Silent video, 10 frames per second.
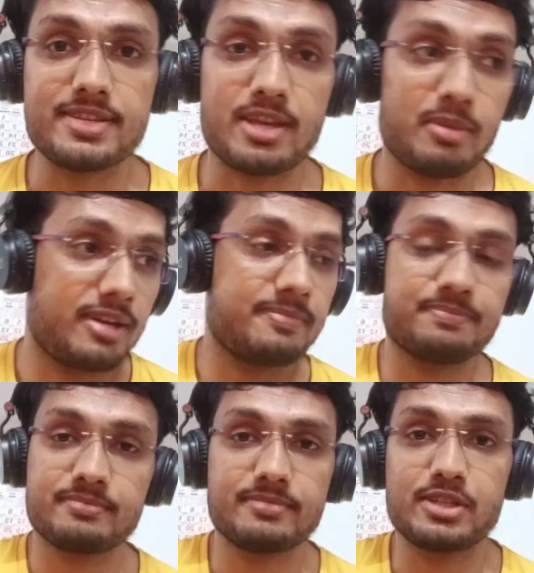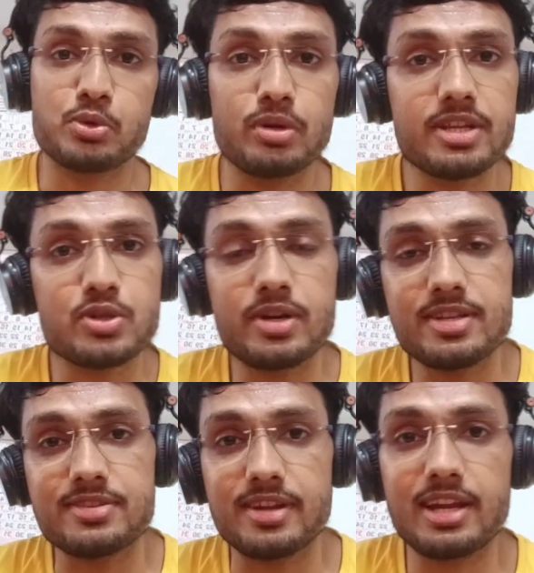I mean, the shoulder joint
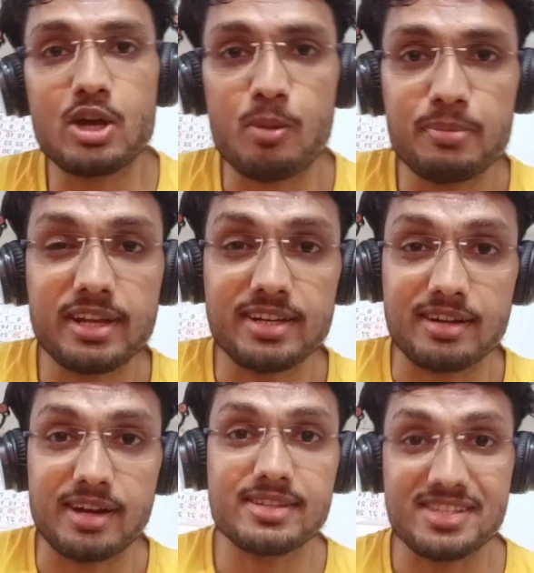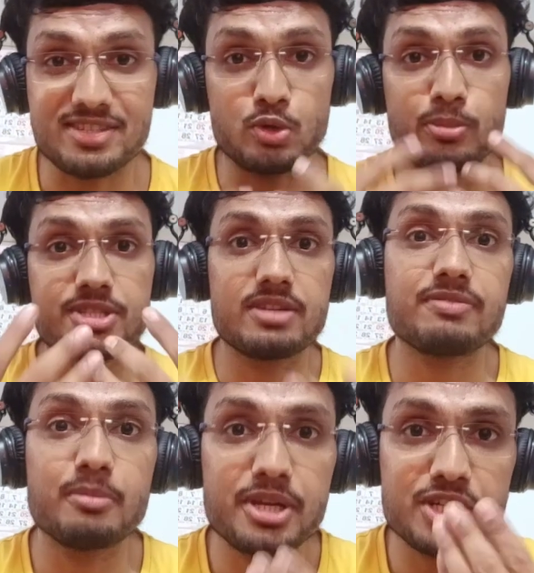is really complicated, right? There's so much
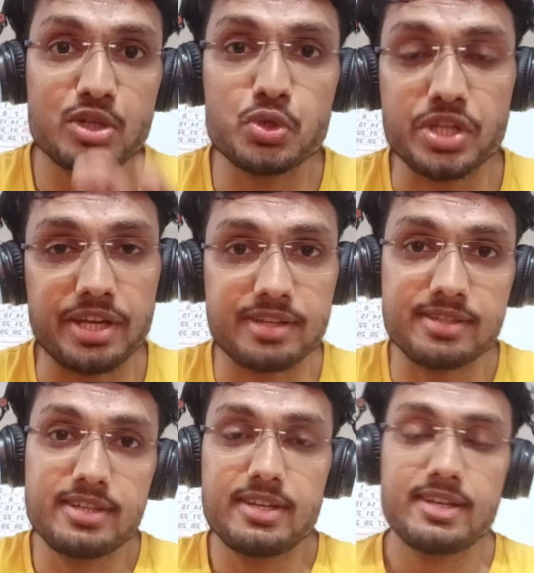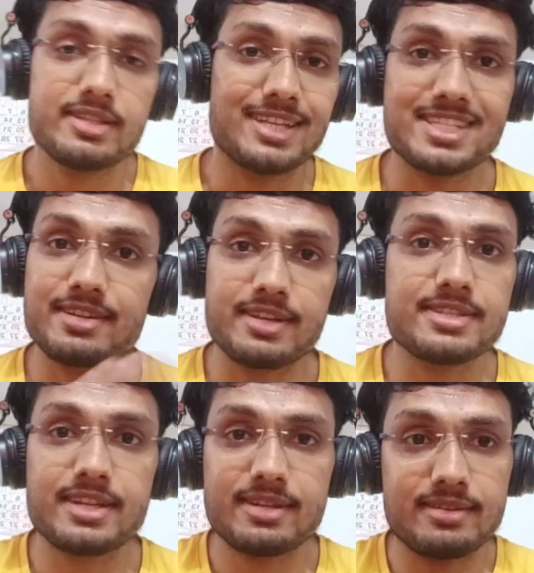information to share. That's the
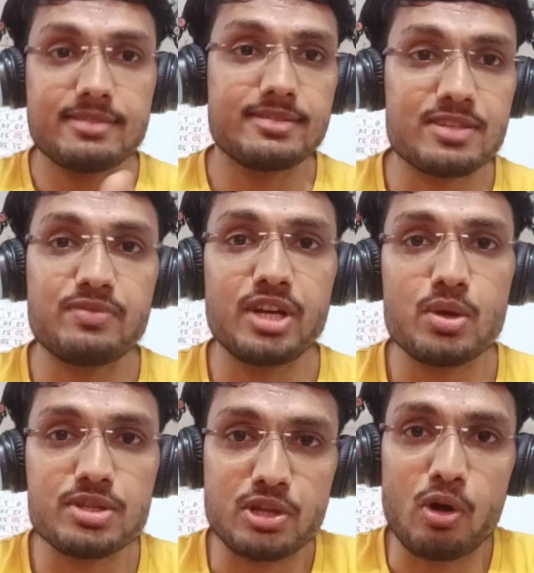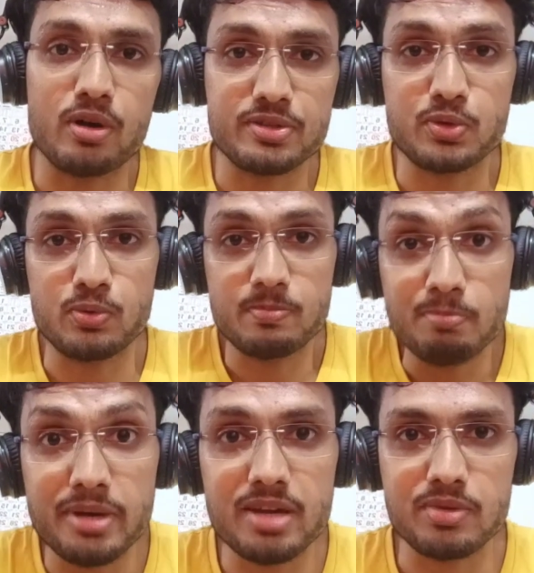reason this video is long, so
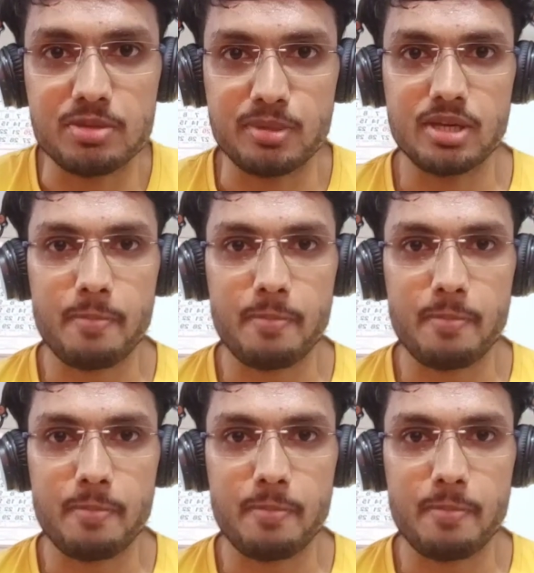bear with me.